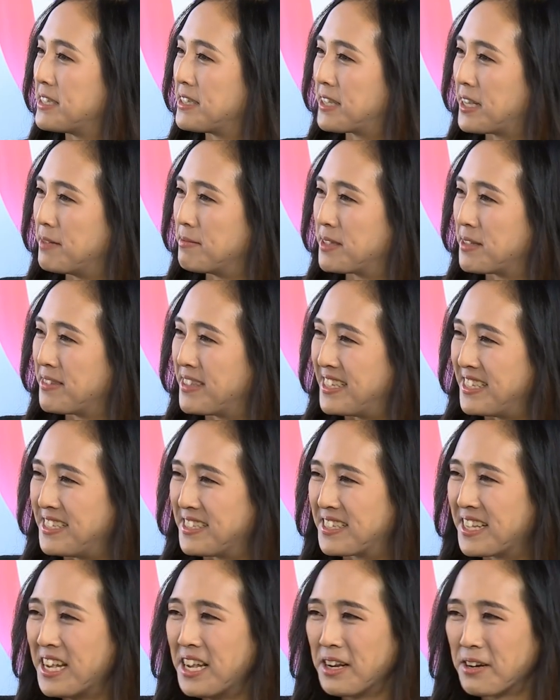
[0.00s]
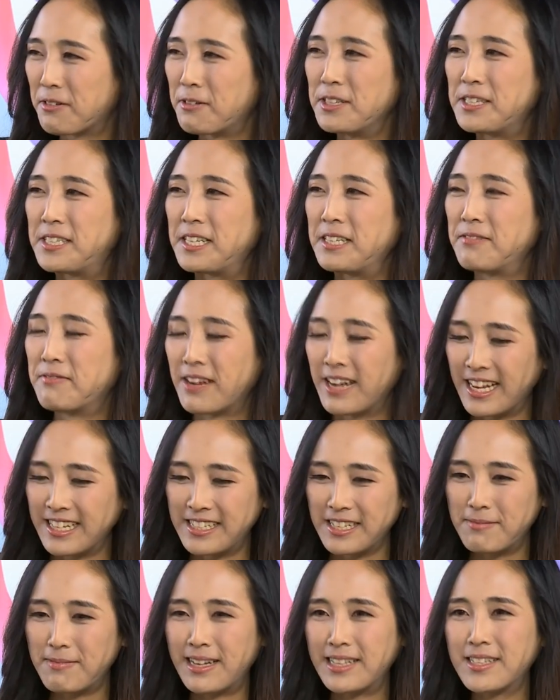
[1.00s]
in terms of these
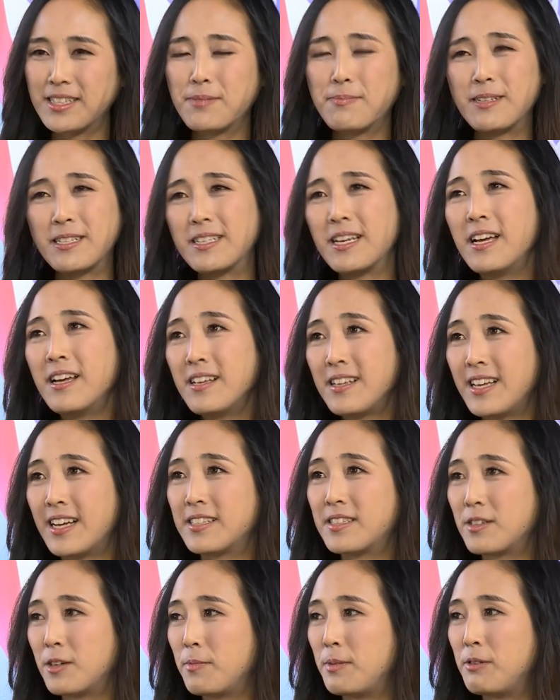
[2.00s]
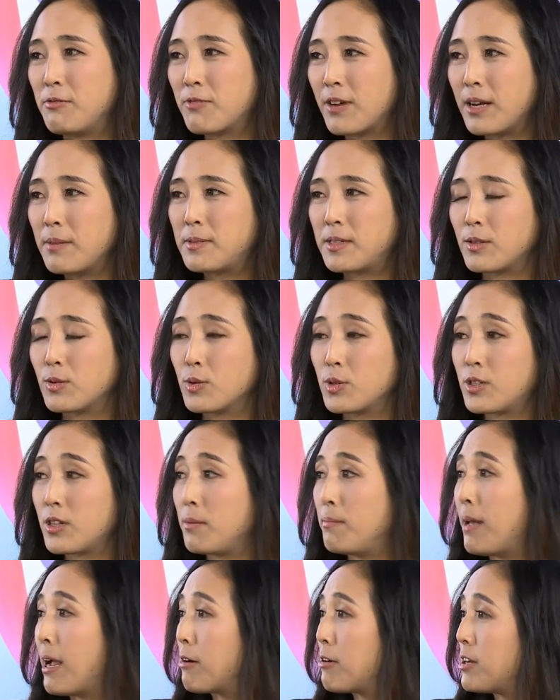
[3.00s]
cuisine-related matters. But yes, there'll be ribs and
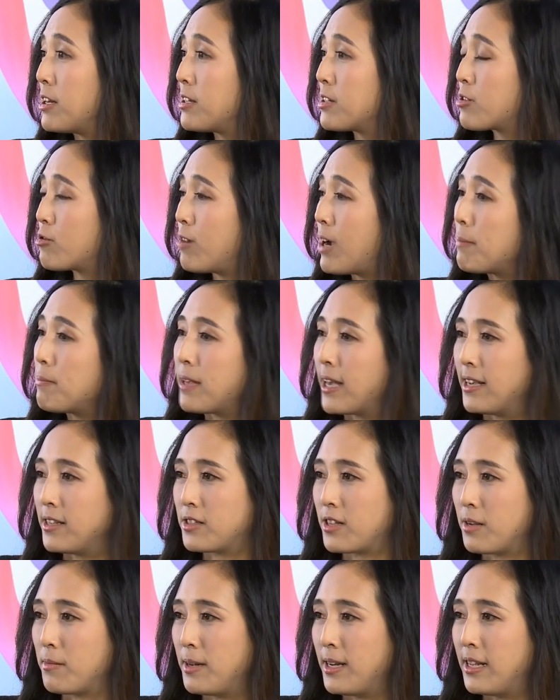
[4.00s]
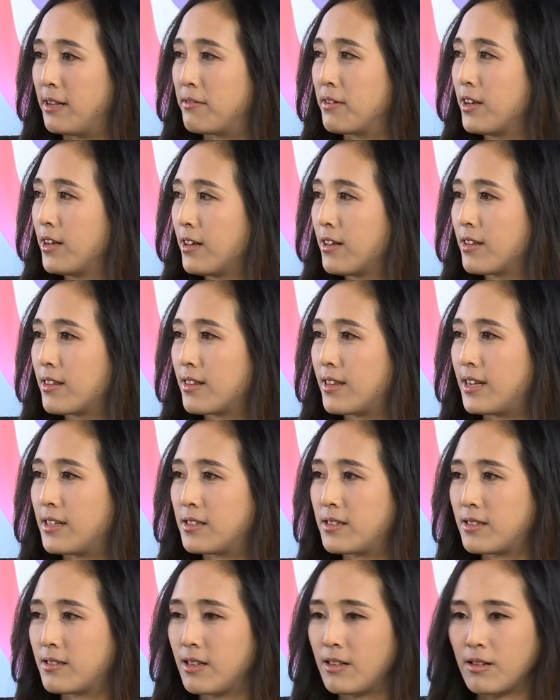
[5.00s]
also Maryland crab cakes, I believe,
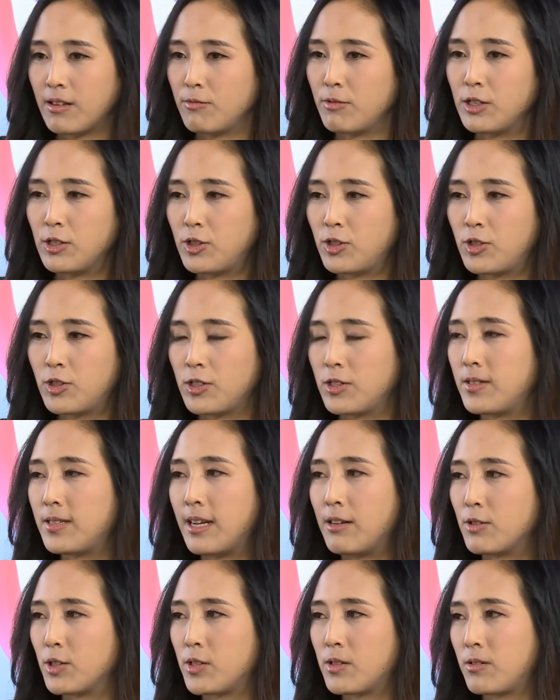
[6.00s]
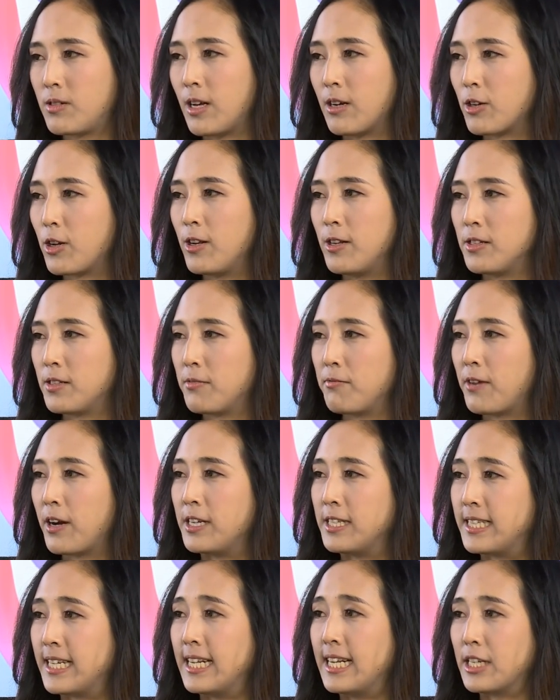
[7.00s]
that's, uh, which just sounds succulent and
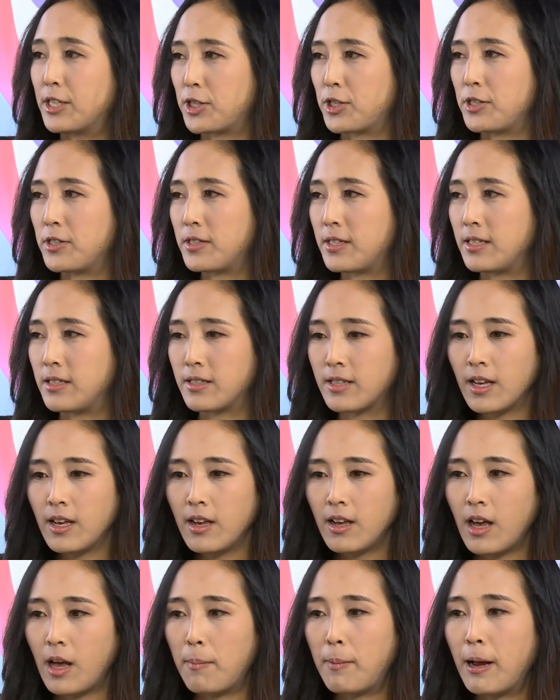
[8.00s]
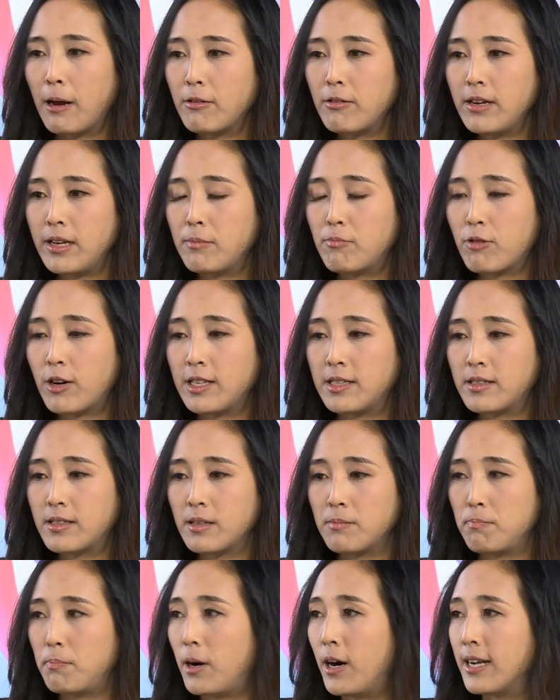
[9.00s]
very delicious. And apparently
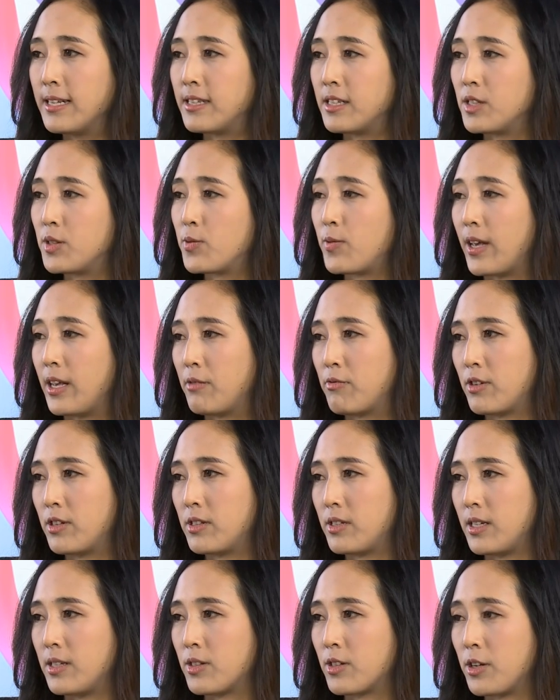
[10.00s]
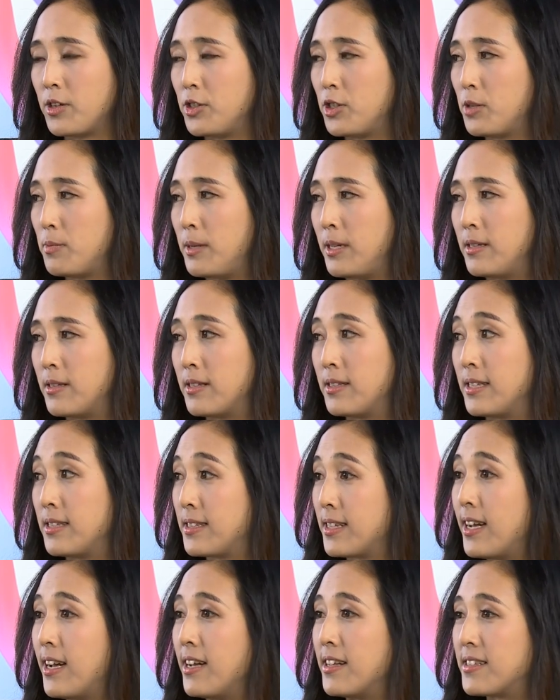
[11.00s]
President Biden's favorite is going to be the
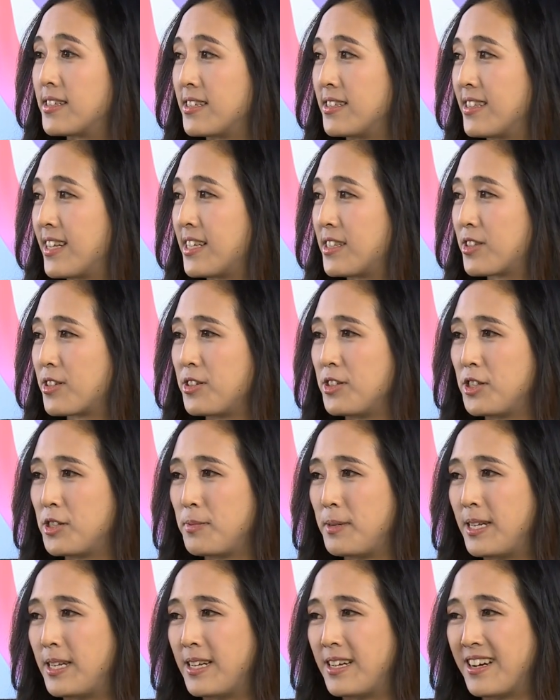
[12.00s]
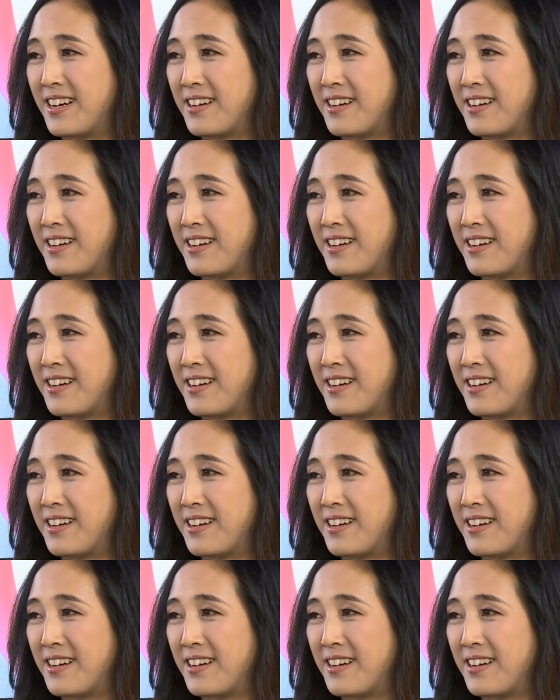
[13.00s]
dessert, and that's going to be